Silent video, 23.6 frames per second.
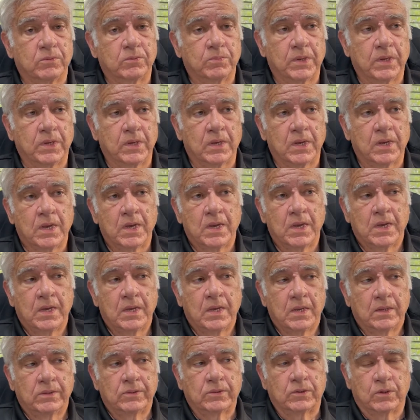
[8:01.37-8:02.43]
be
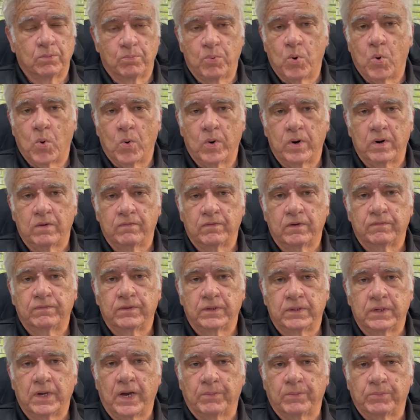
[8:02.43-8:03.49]
supportive of
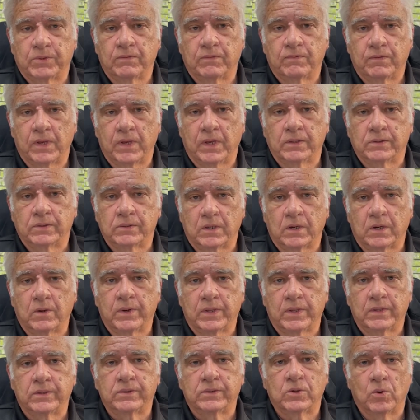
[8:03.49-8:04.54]
the types of things that are
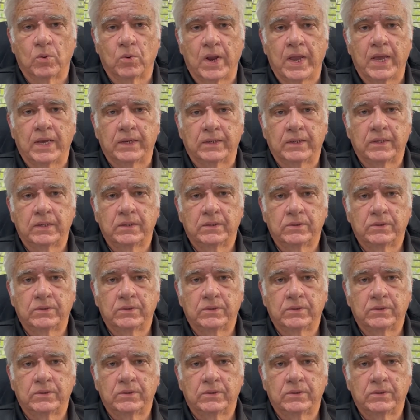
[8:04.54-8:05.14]
in this grant.